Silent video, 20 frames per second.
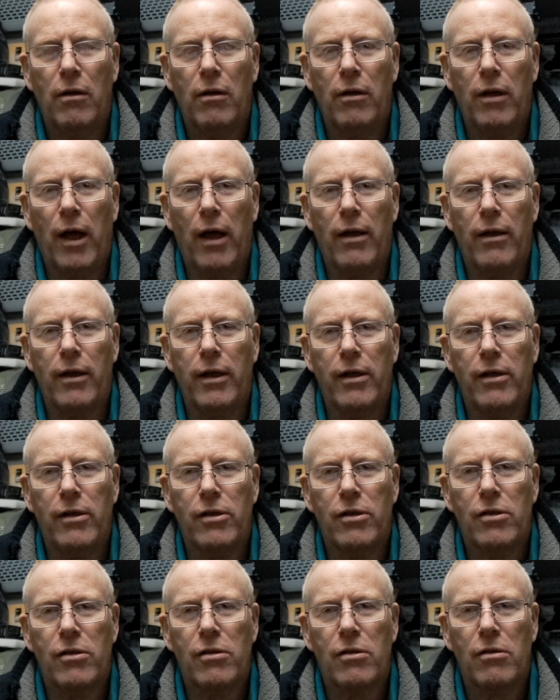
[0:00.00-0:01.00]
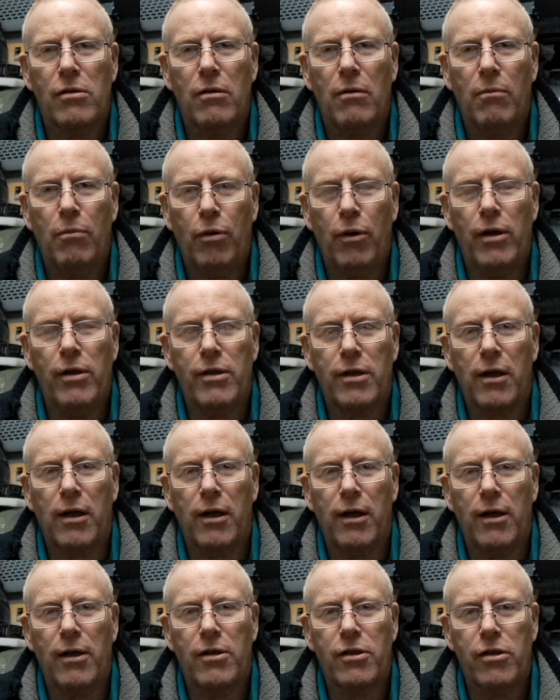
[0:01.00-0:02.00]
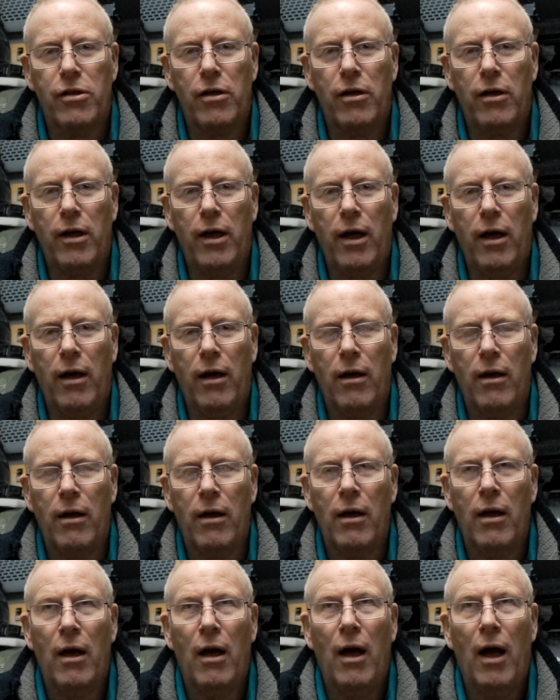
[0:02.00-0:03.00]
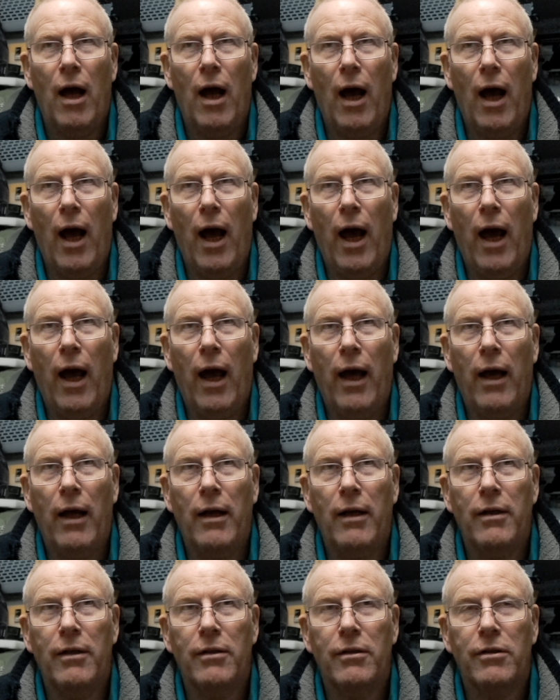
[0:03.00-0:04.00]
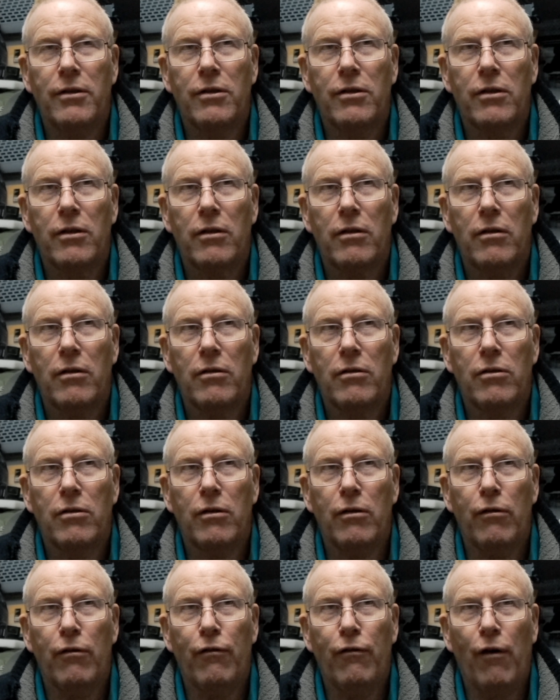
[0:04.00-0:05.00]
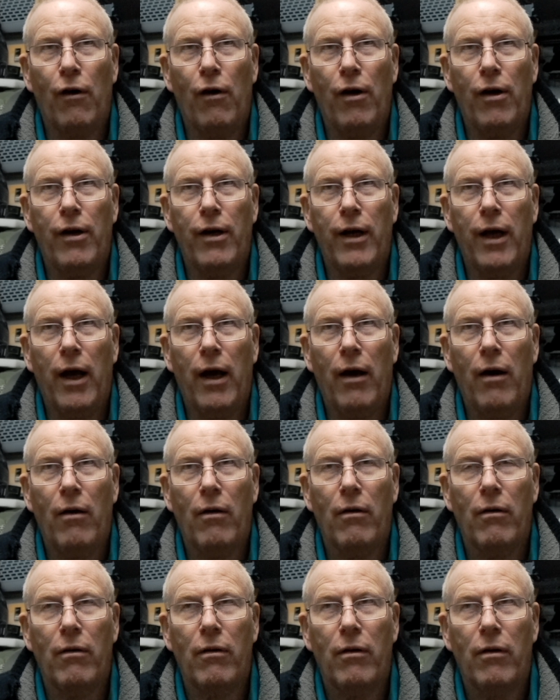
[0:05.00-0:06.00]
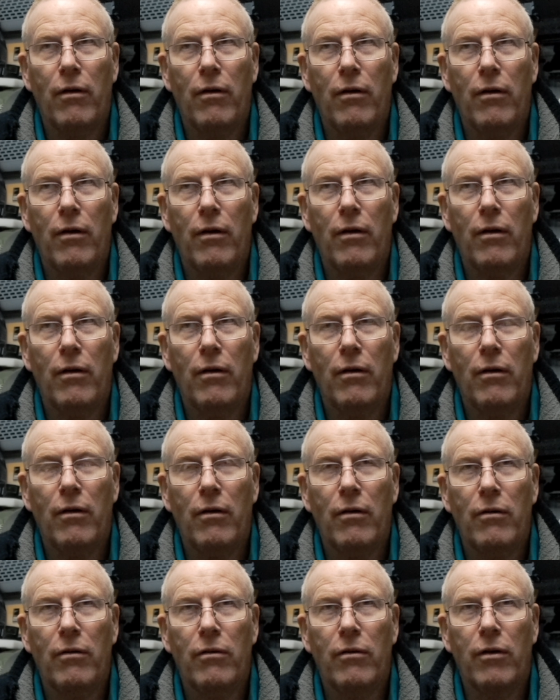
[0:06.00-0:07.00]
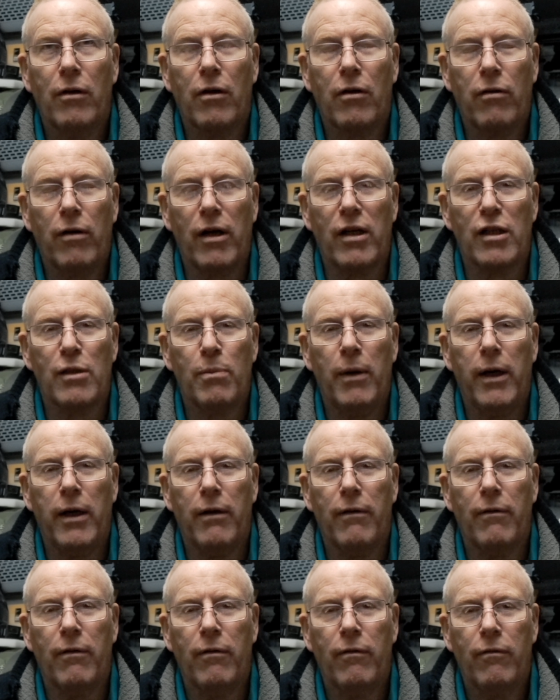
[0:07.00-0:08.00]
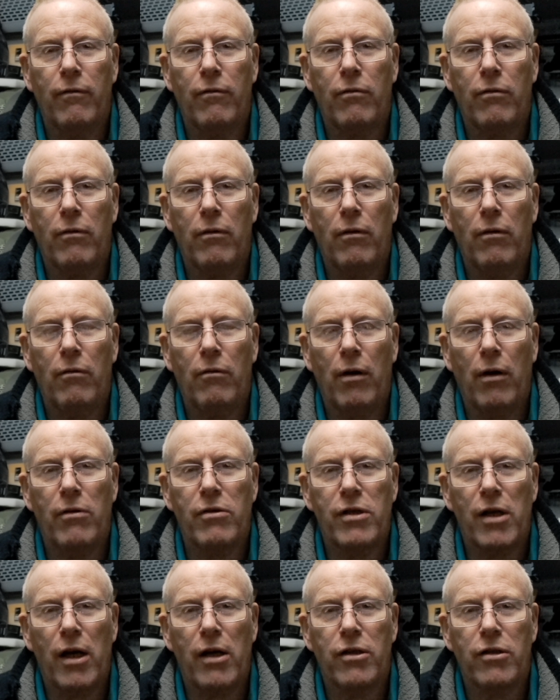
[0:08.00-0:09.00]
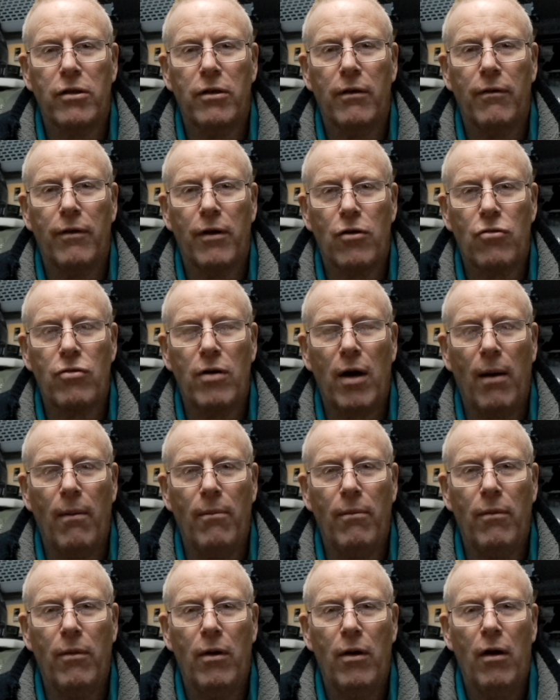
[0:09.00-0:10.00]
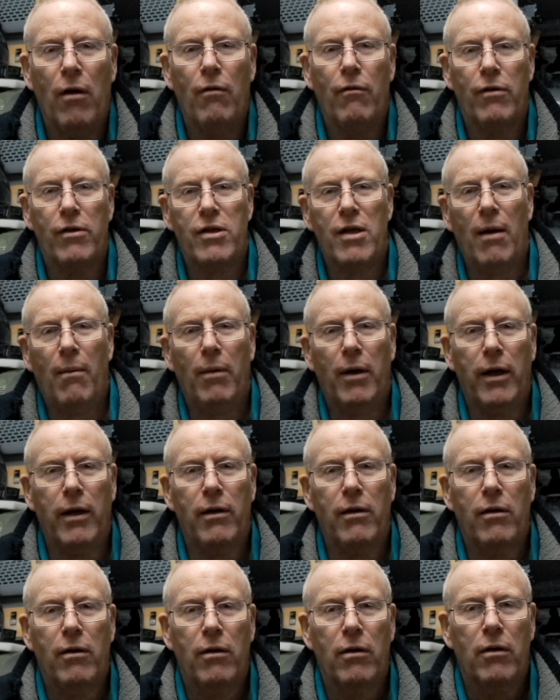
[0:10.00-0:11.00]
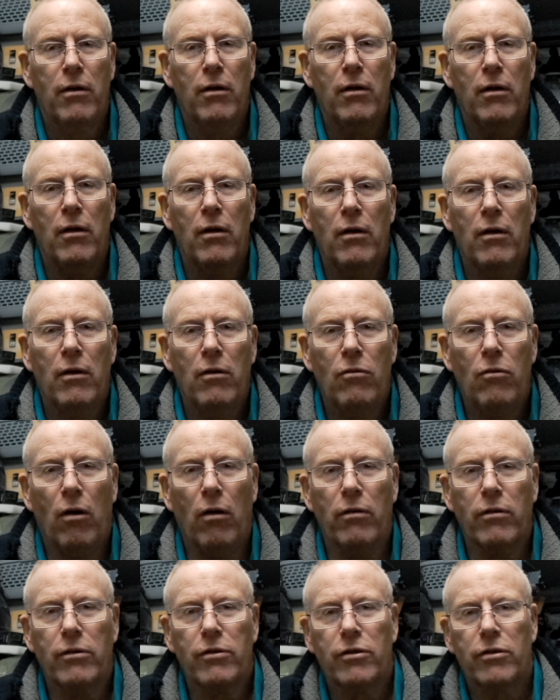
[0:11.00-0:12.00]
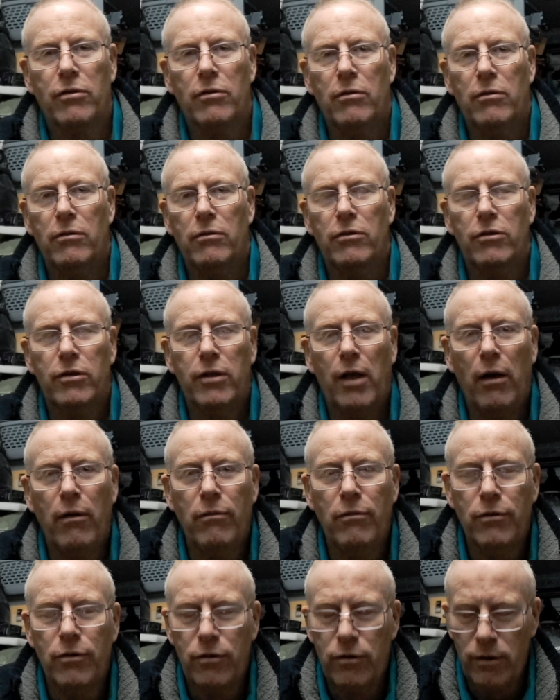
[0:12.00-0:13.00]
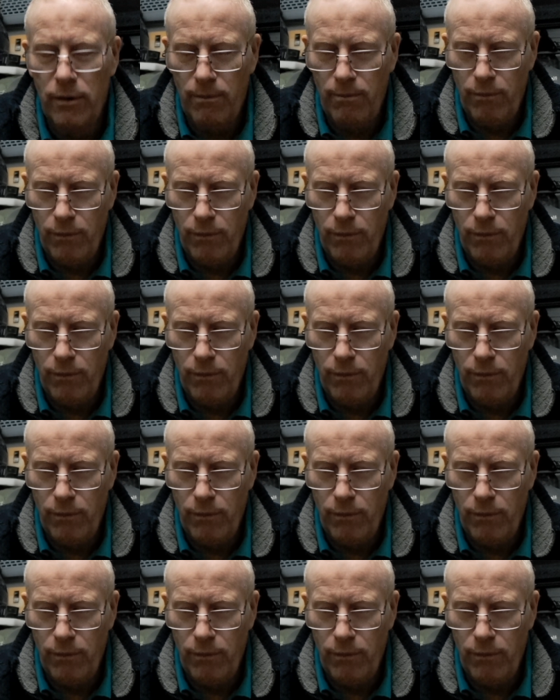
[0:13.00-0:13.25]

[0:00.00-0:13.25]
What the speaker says: that these pulleys are going to turn at, and to find out the correct speed of rotation of the drum for tumbling rocks and stones.